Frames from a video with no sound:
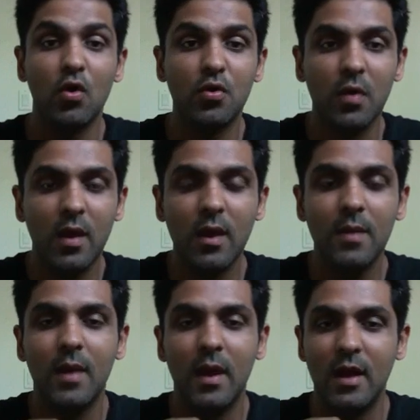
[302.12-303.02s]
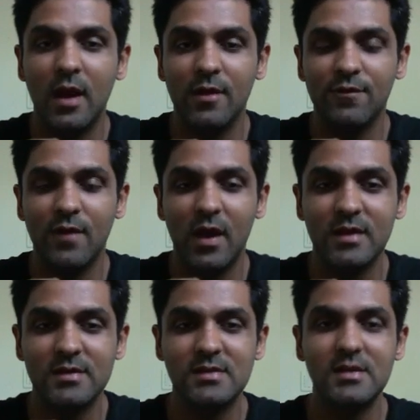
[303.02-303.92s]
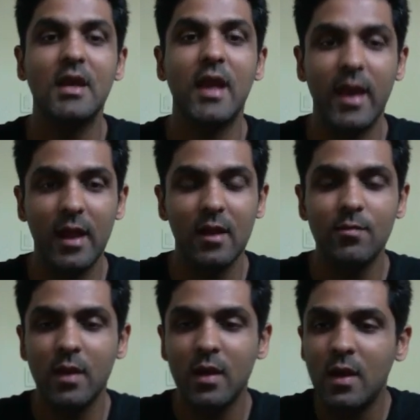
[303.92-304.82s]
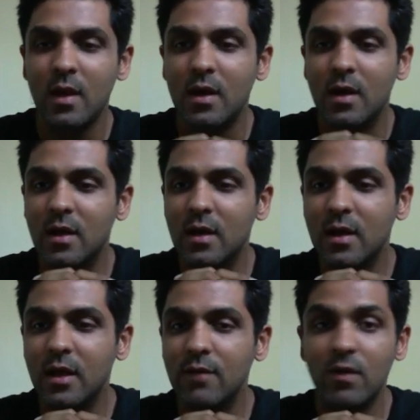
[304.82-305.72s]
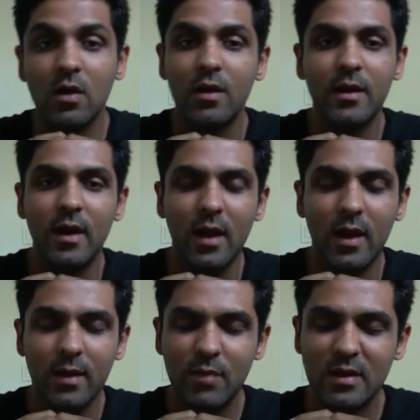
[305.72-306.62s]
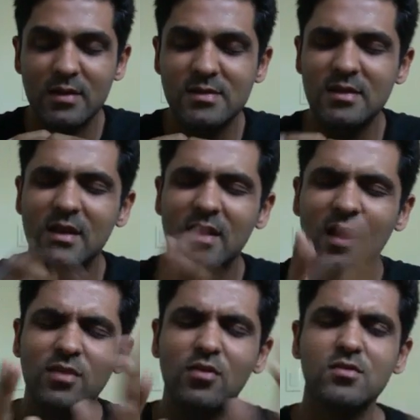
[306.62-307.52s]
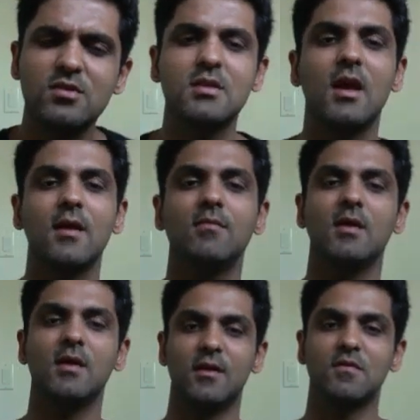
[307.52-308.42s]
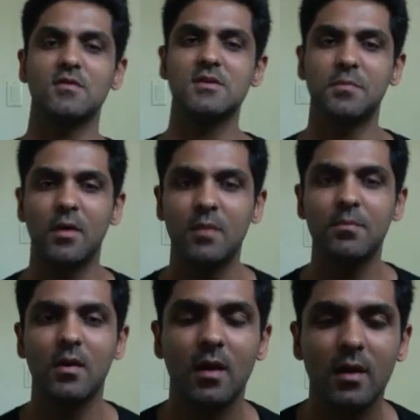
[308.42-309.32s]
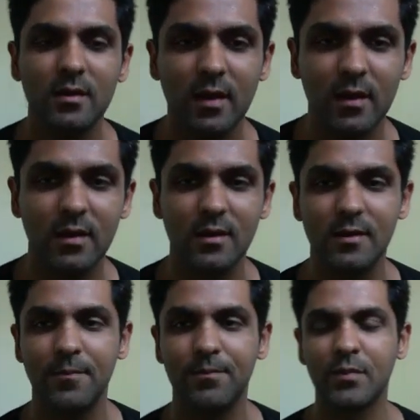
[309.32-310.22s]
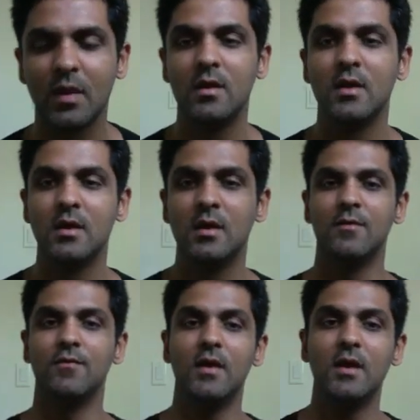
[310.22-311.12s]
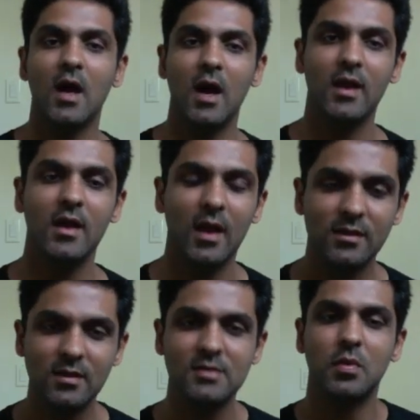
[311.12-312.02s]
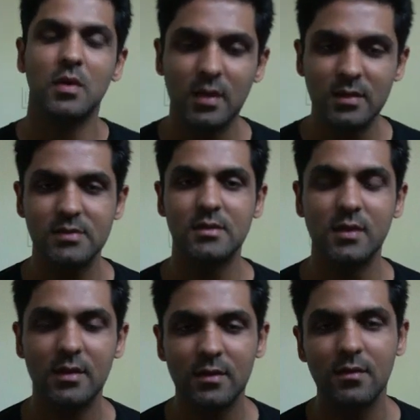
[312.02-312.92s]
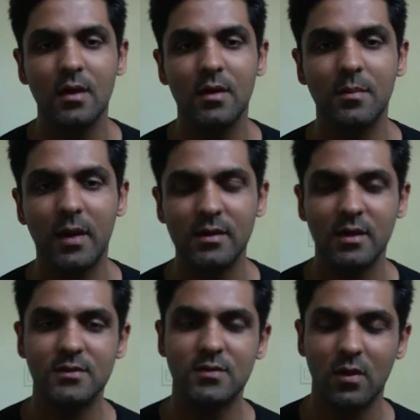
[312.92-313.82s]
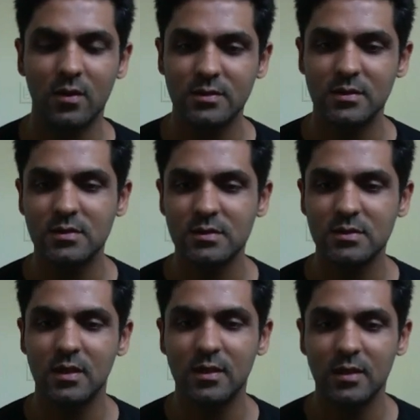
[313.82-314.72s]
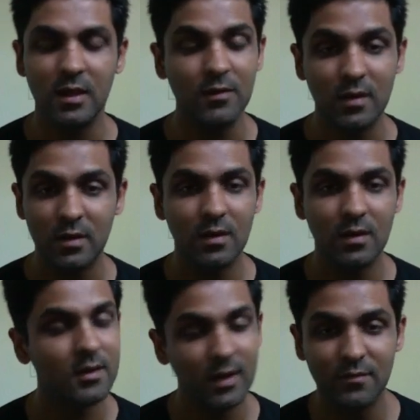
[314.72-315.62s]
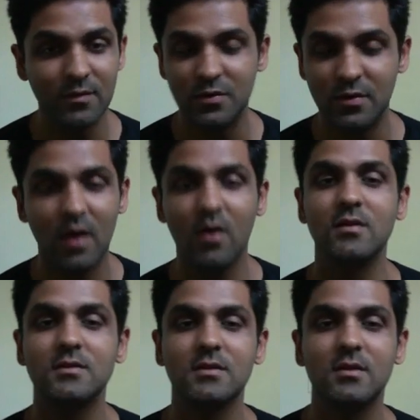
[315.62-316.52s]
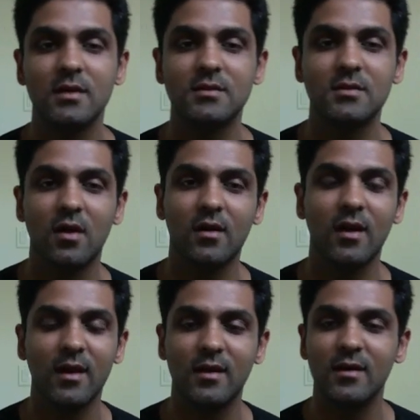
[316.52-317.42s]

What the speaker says: to him and if I seek help, he will not deny, because in those time it was a parampara that very high ethics were considered by the astrologers. Even today also, it's not like